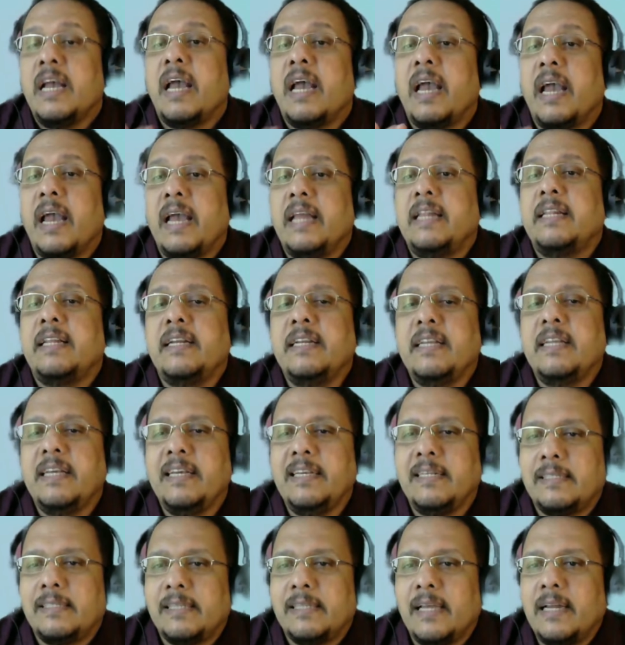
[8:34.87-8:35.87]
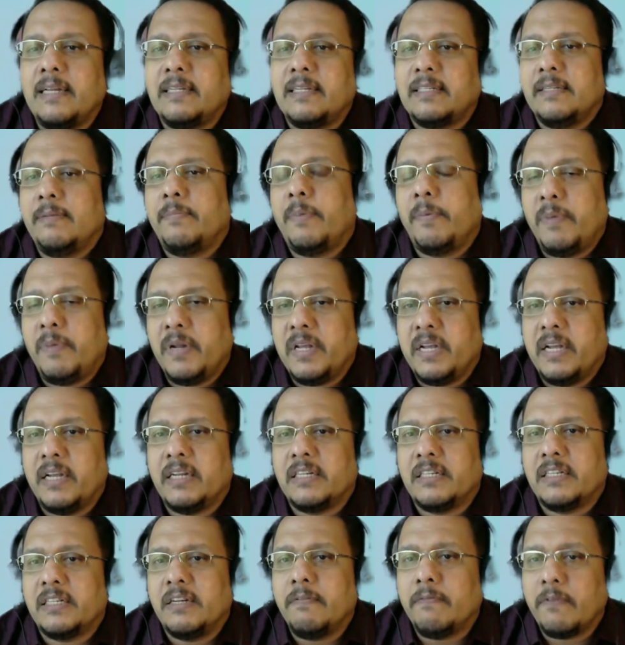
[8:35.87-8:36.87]
and then he sells the
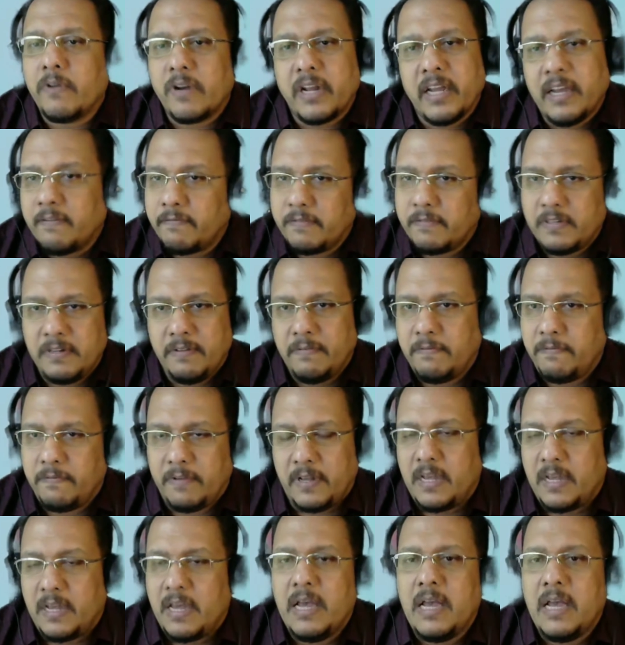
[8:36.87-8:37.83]
publication for a hefty fee.